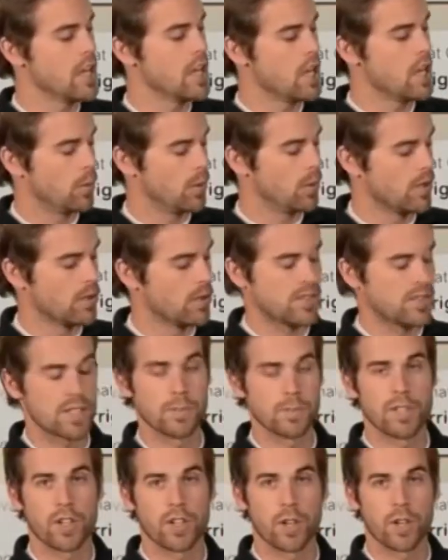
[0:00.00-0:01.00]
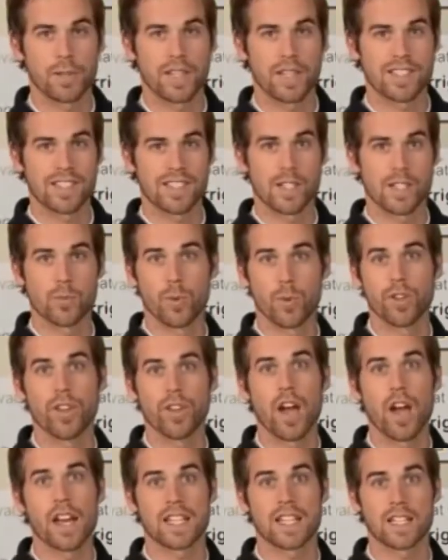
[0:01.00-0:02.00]
We use this material because this will
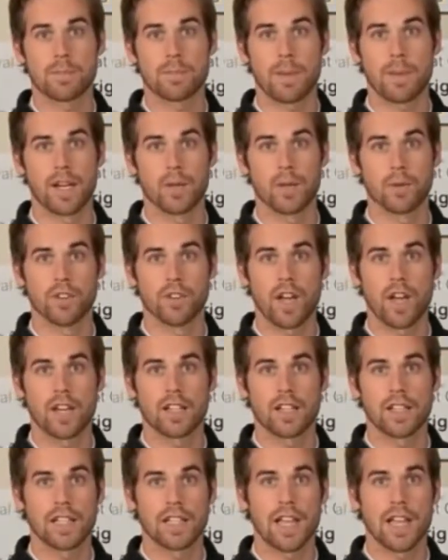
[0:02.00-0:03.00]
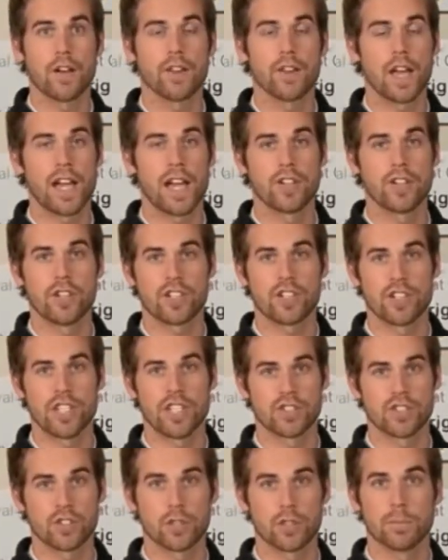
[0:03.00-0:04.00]
not expand. It will not allow the hydration
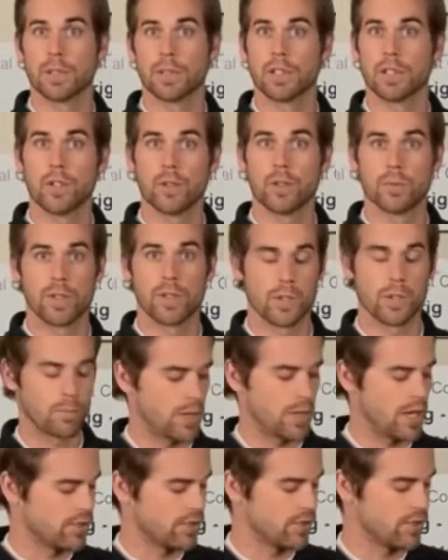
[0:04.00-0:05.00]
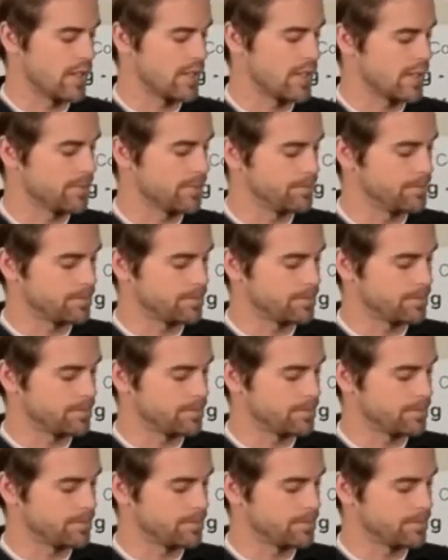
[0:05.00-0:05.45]
engine to balloon when you pressurize it.